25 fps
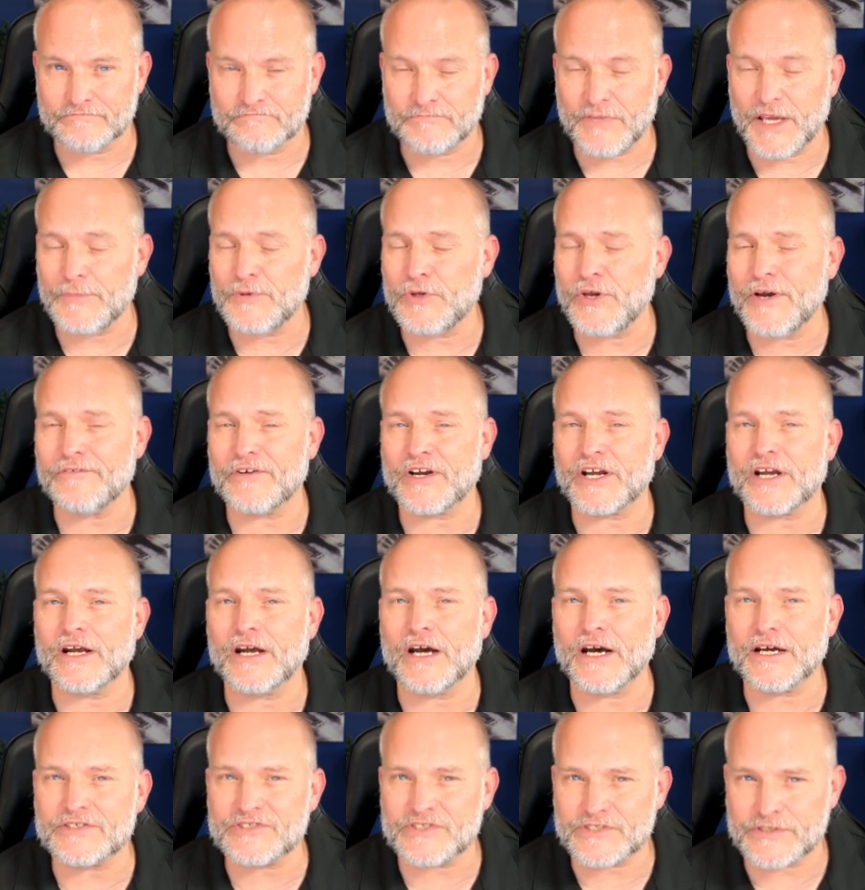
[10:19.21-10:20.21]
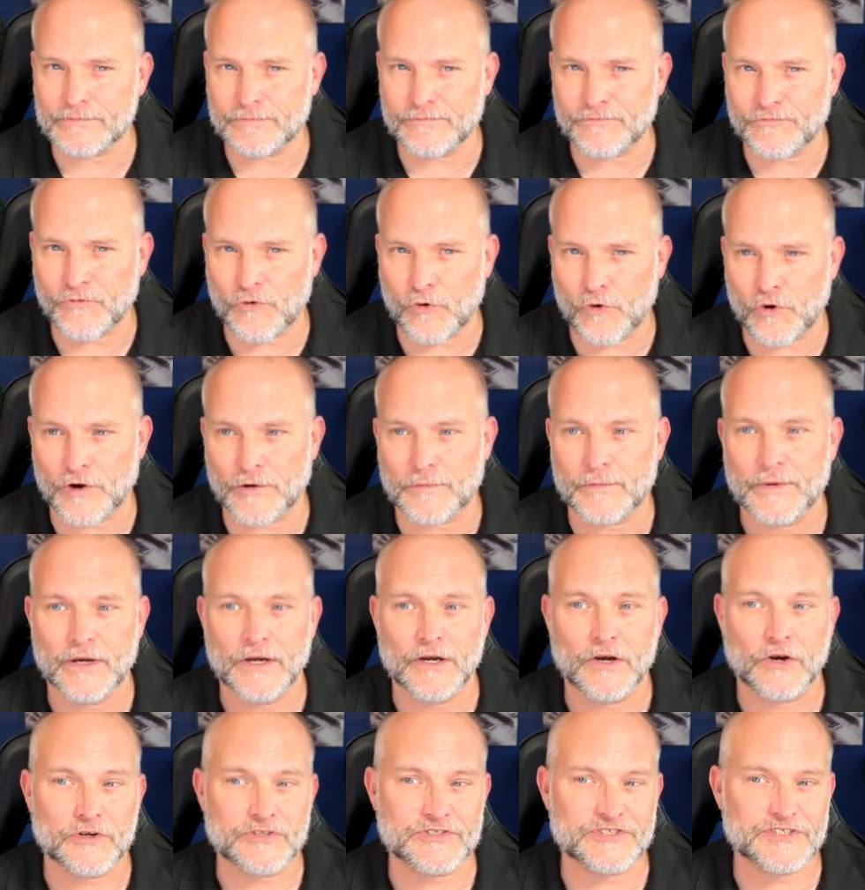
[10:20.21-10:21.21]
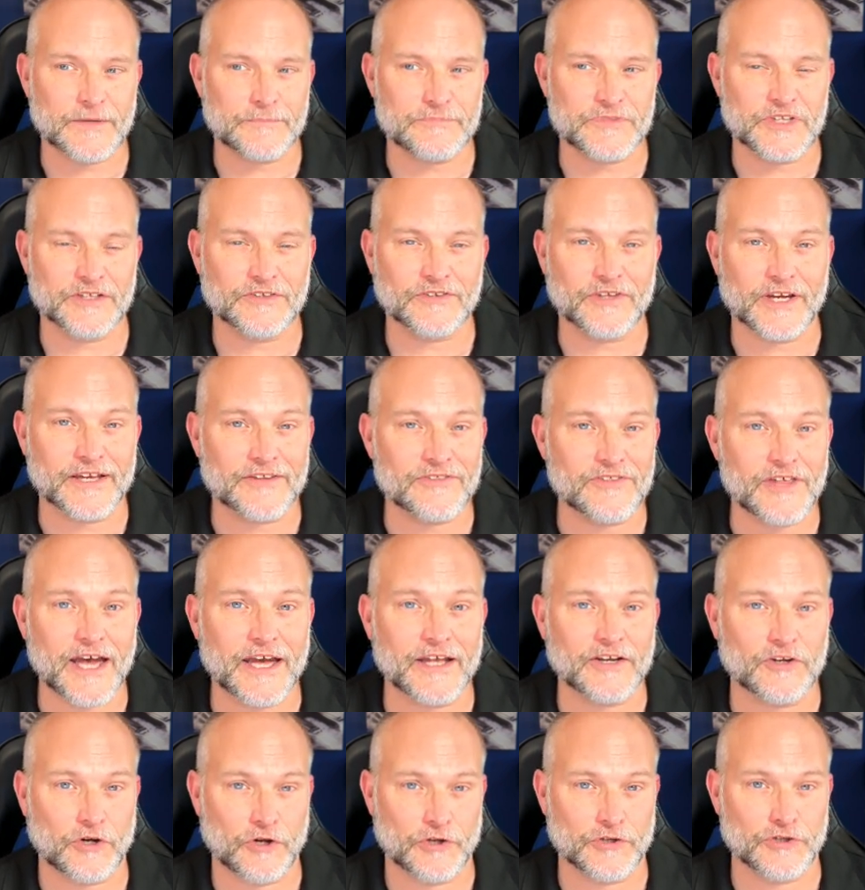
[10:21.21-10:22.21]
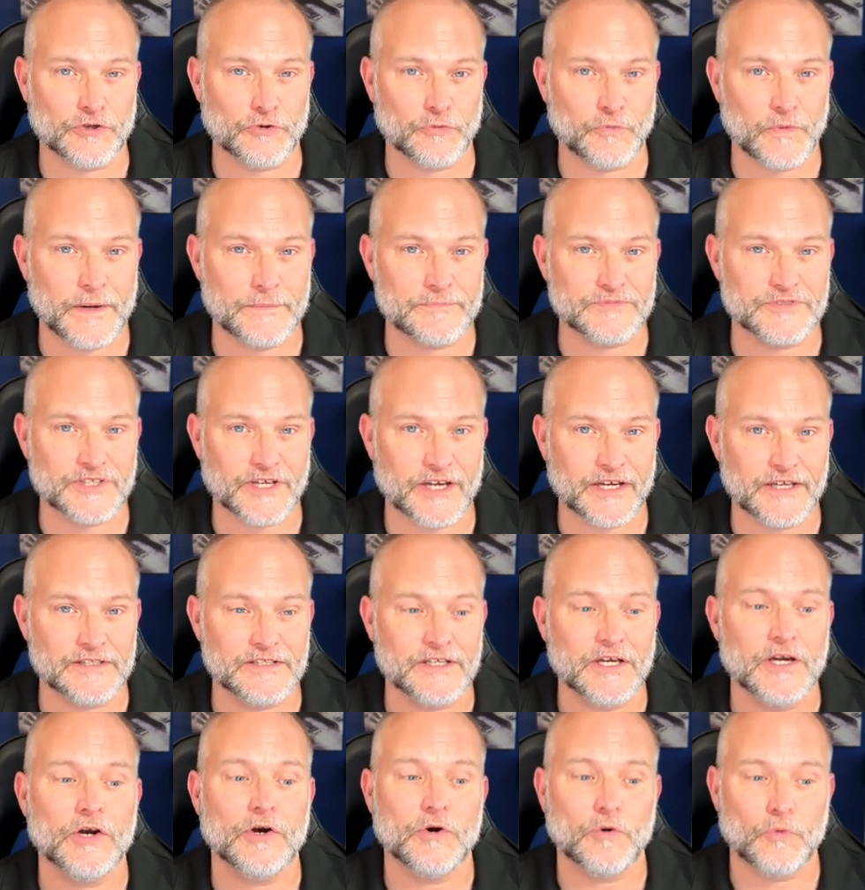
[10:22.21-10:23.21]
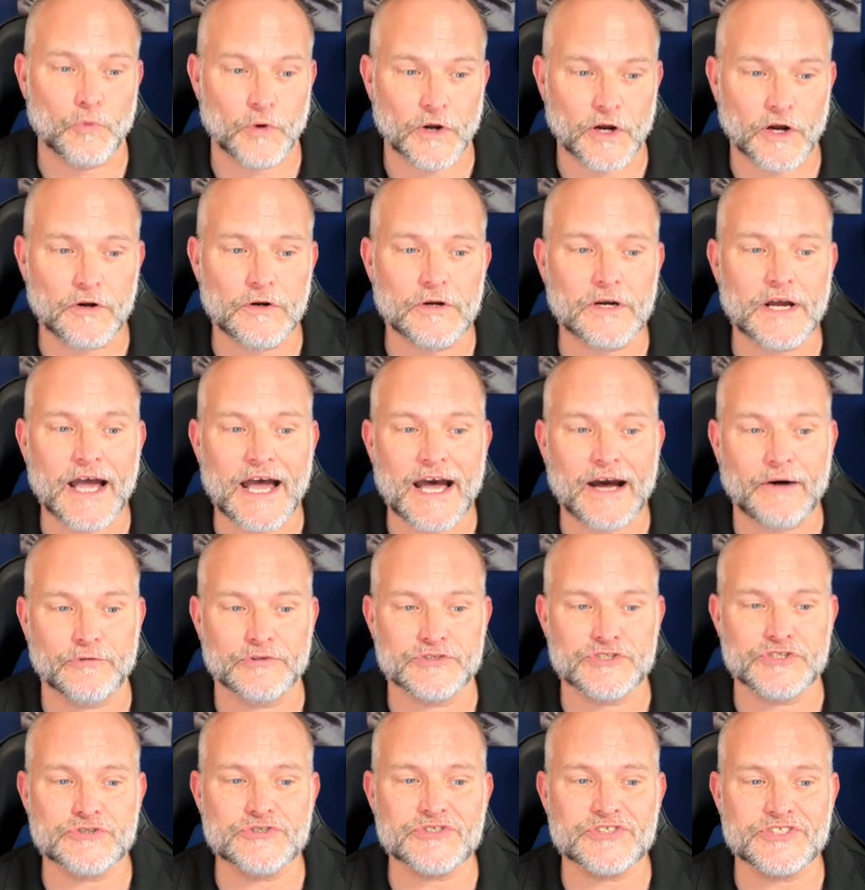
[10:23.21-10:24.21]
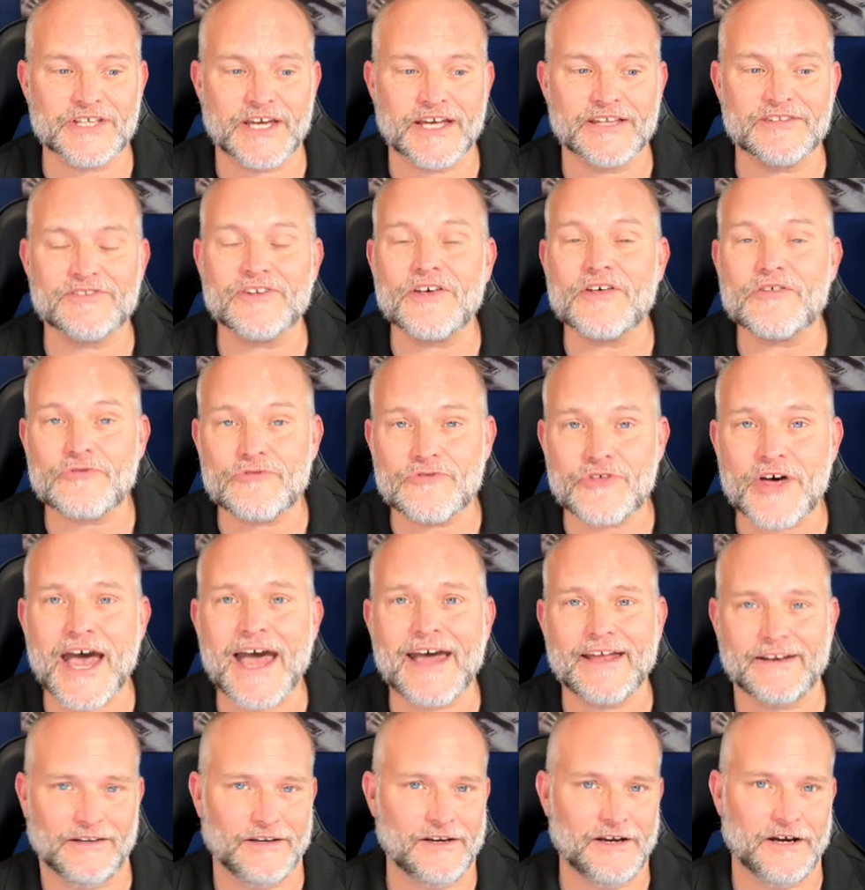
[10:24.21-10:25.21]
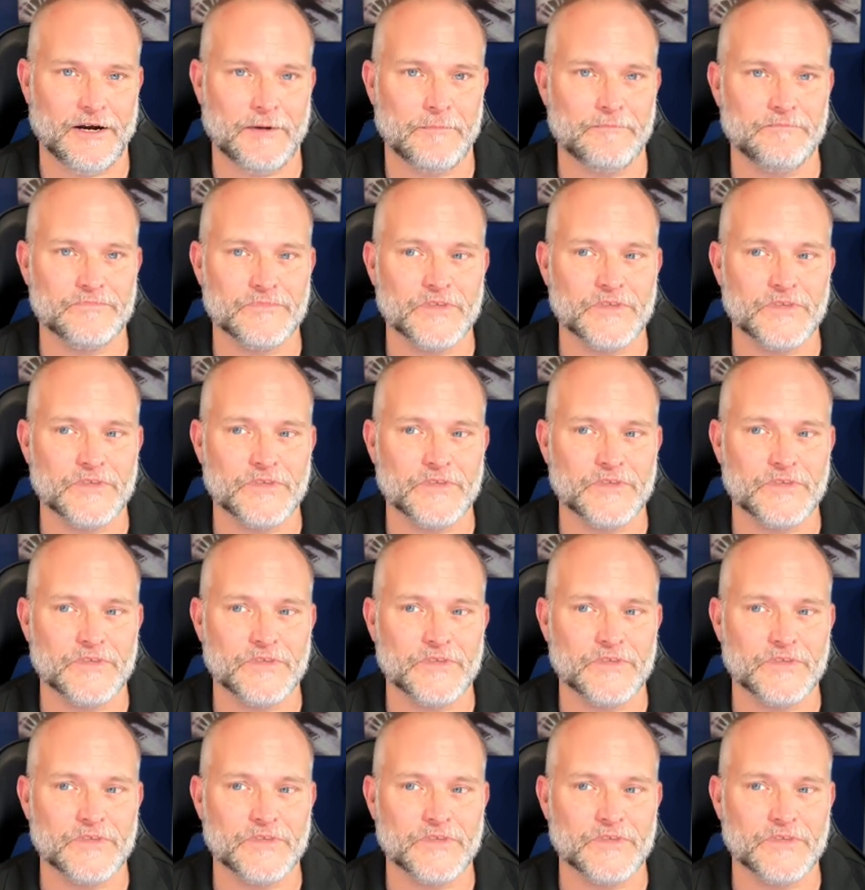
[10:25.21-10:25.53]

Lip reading: Maybe you have a custom form or something like that on your website. Well, how would you set that up?